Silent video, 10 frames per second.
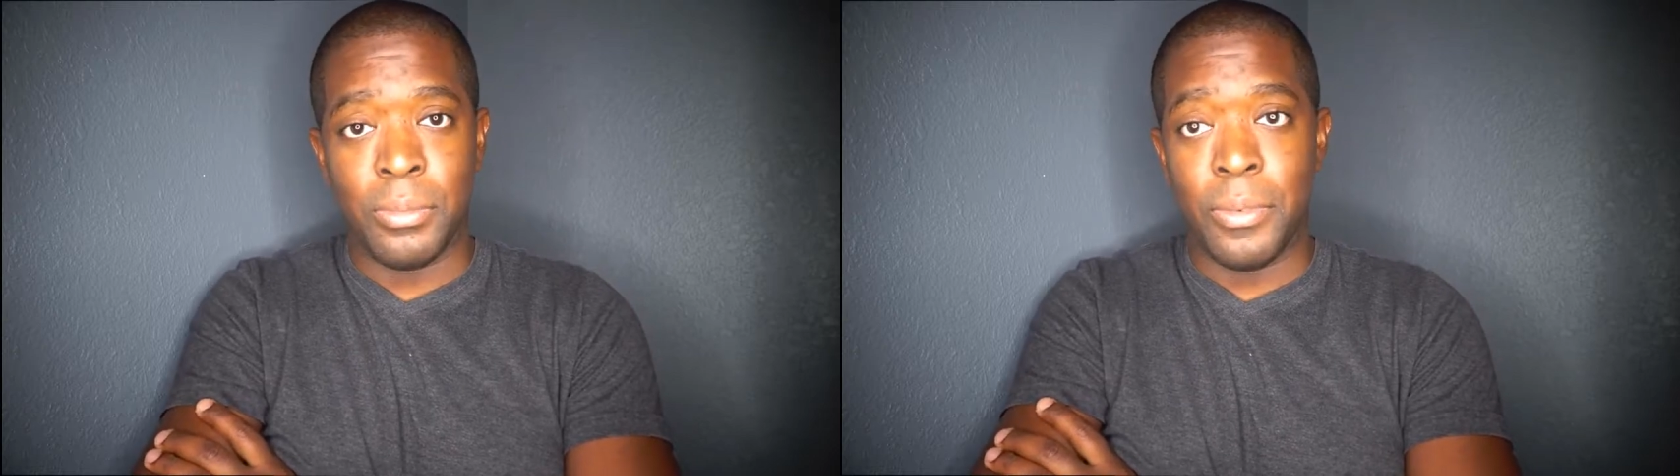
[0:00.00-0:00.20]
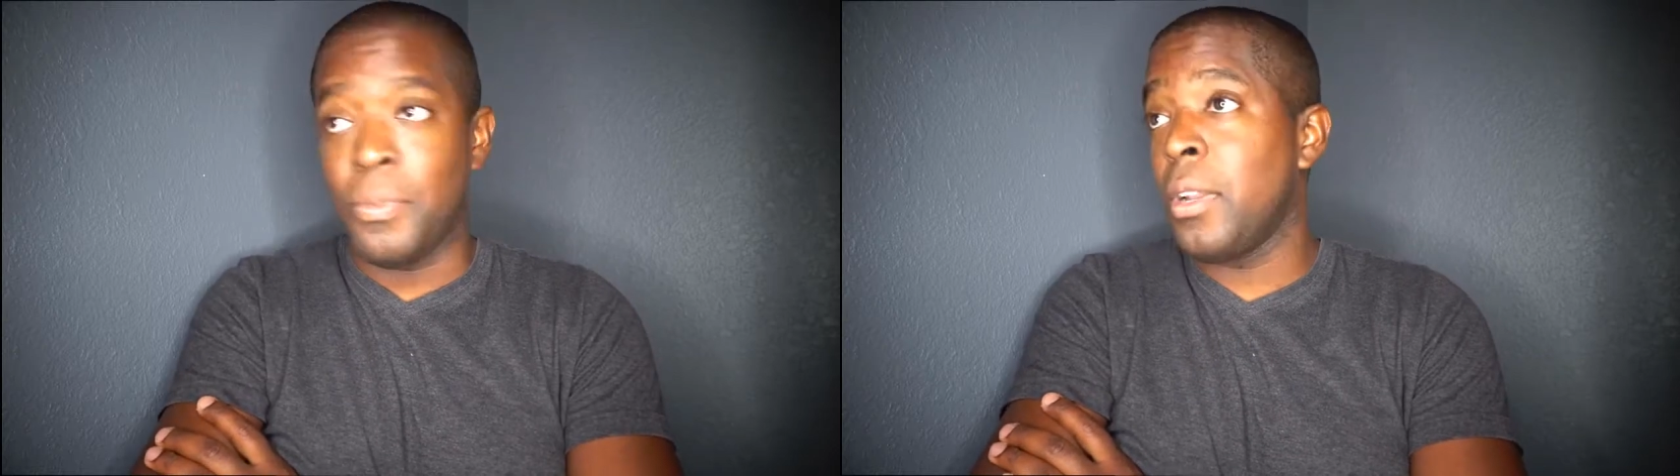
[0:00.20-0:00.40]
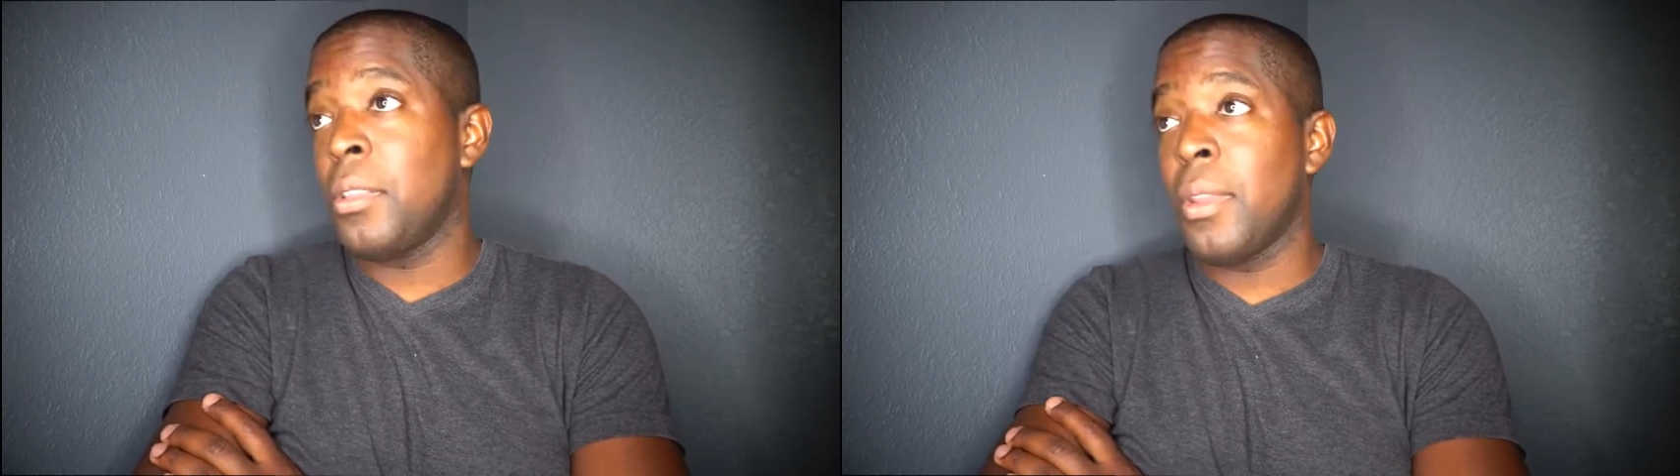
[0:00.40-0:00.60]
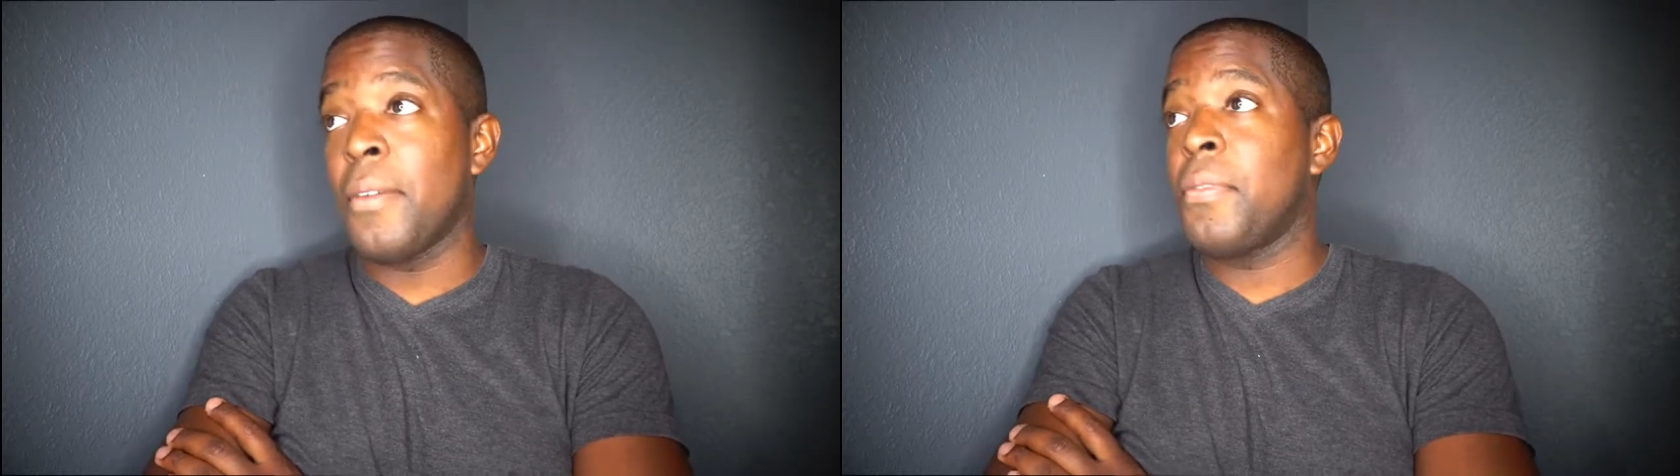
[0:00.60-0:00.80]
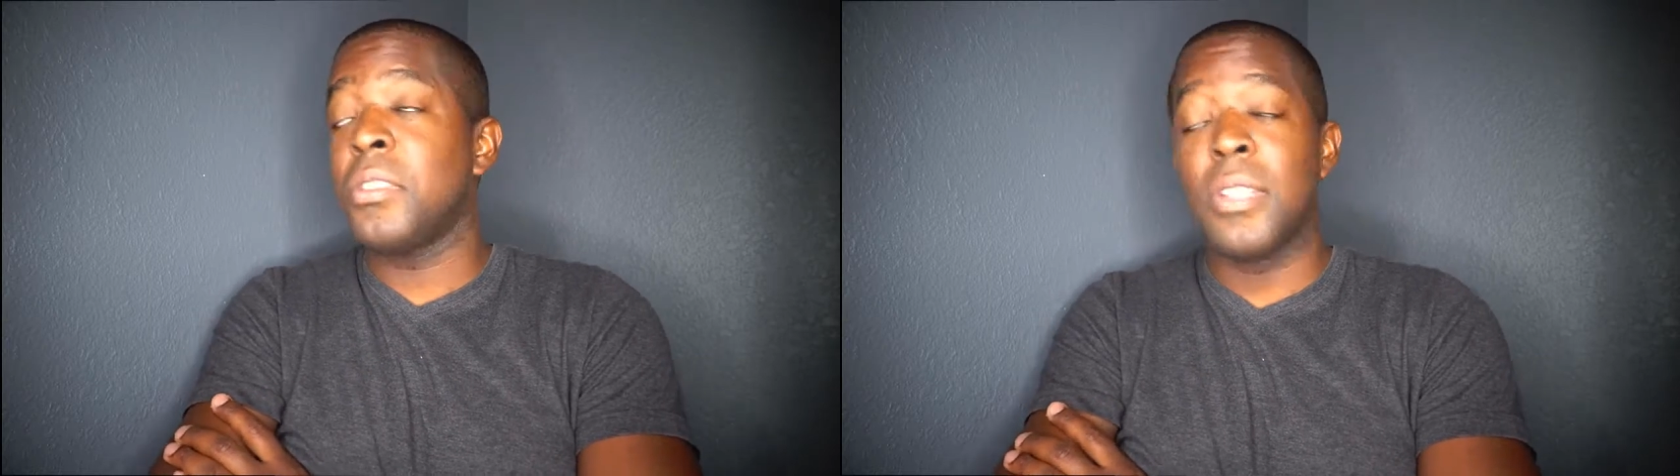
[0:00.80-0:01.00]
Before they do
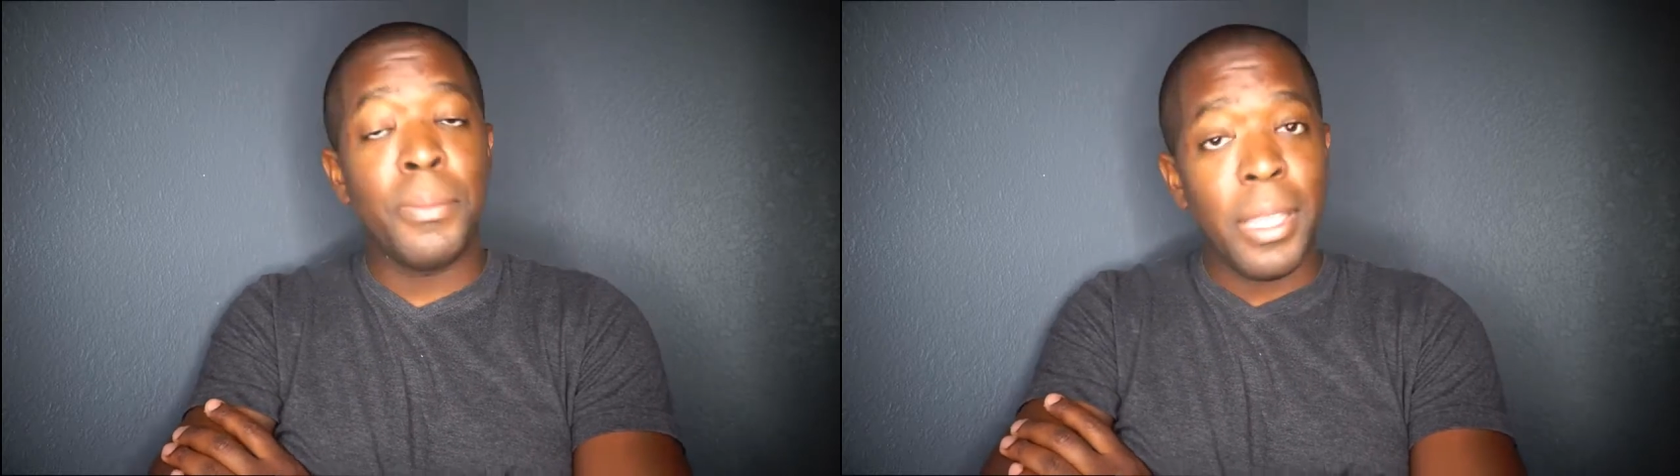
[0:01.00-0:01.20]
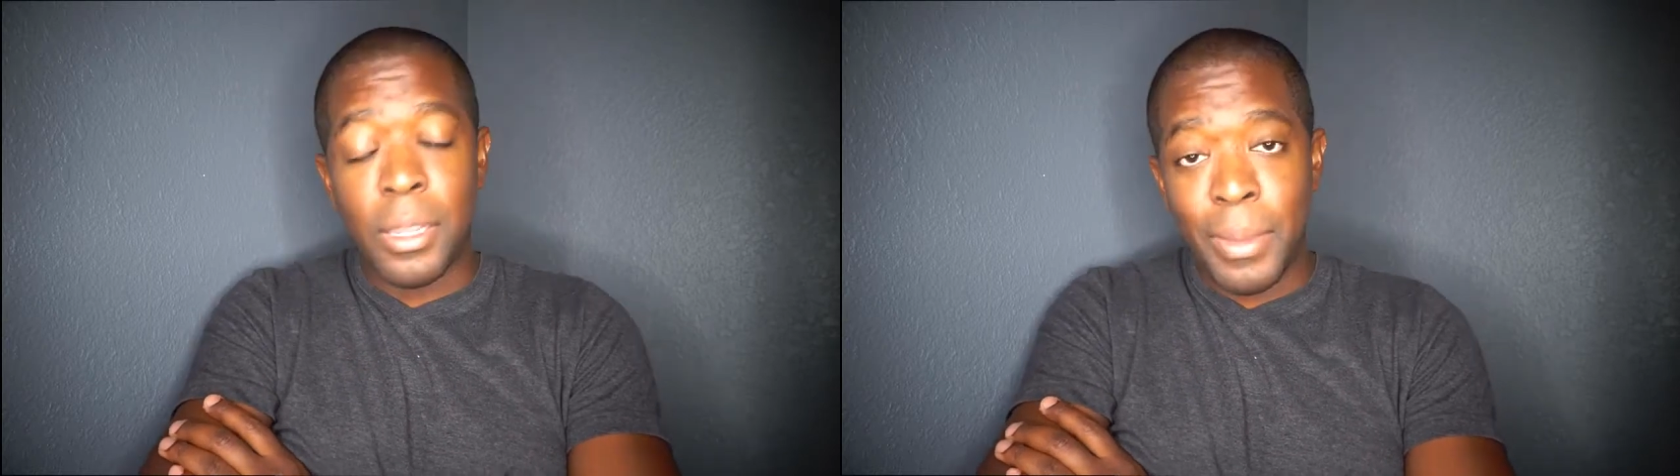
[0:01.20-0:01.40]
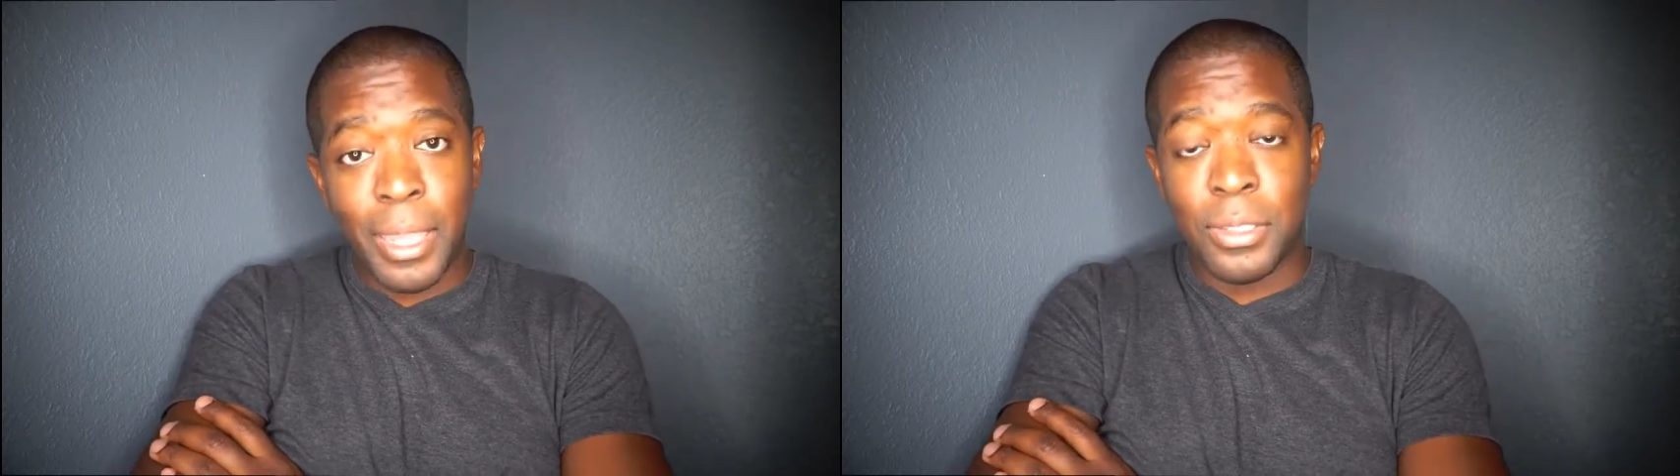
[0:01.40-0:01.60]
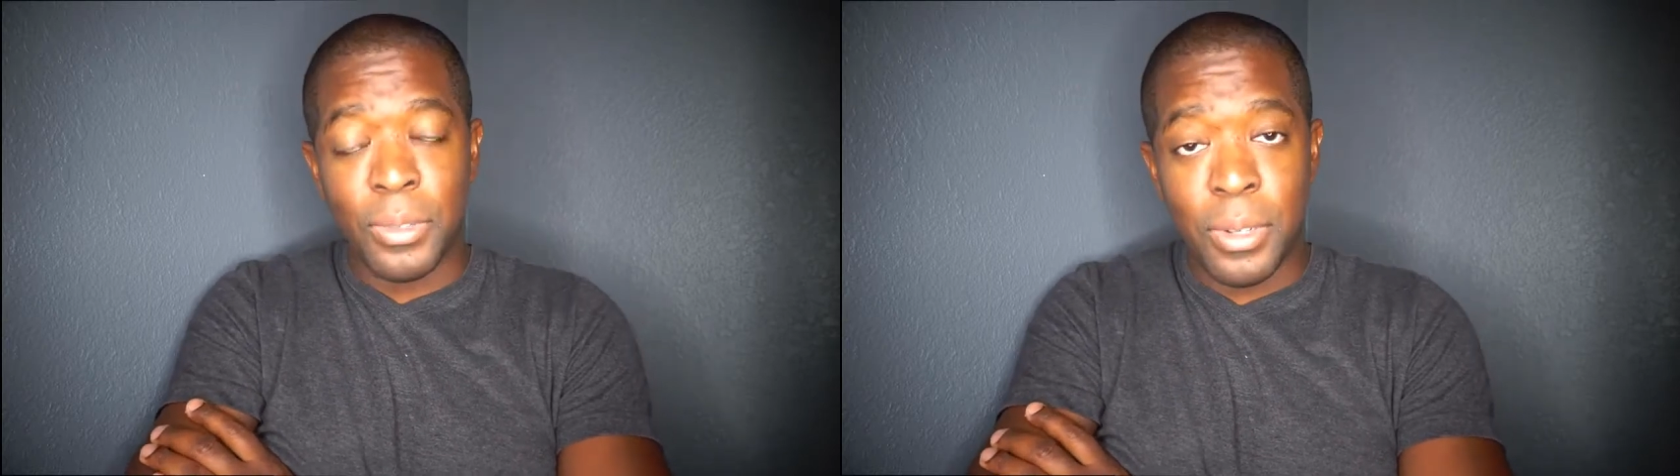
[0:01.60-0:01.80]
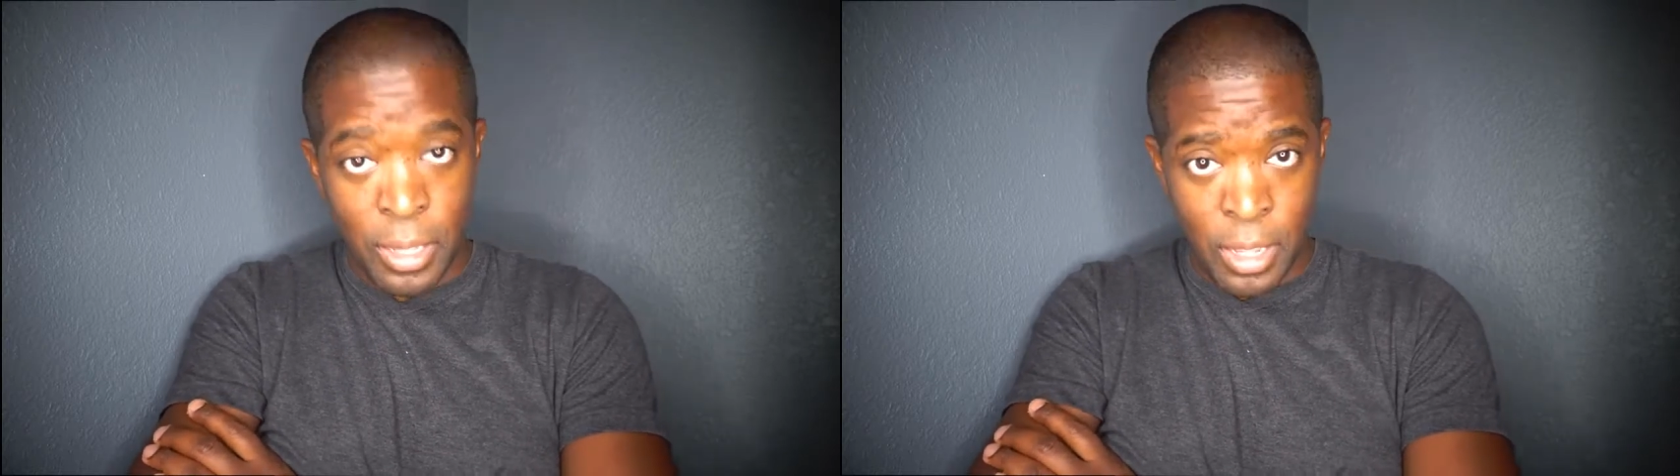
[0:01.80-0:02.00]
that first update in Madden
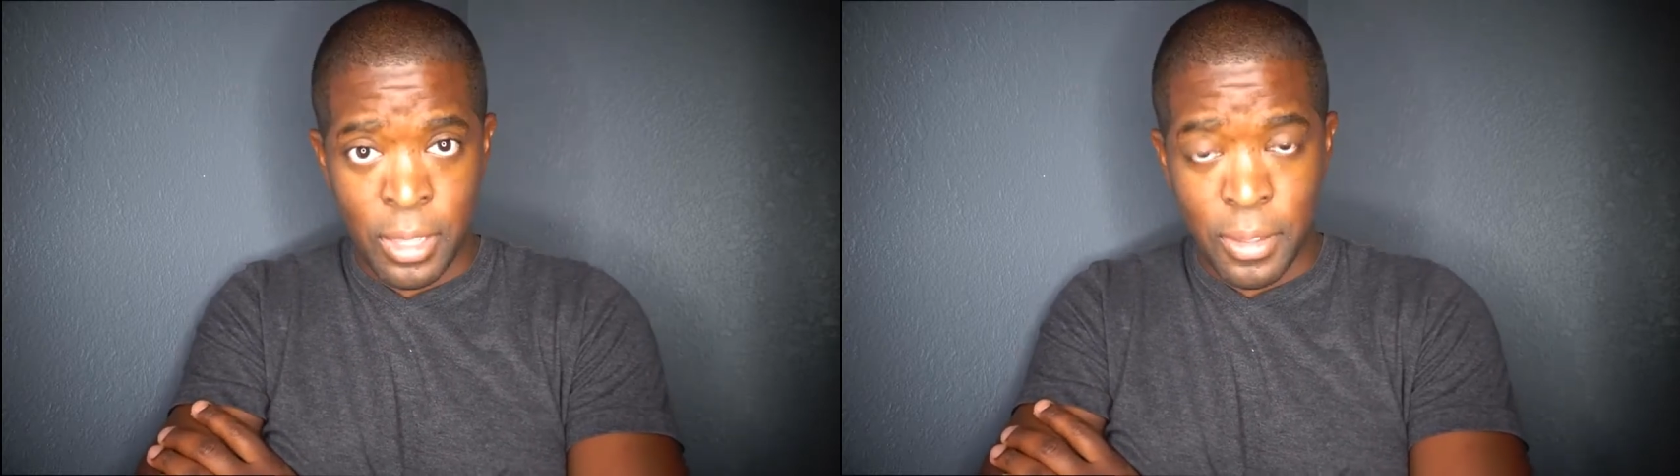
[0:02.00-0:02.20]
20,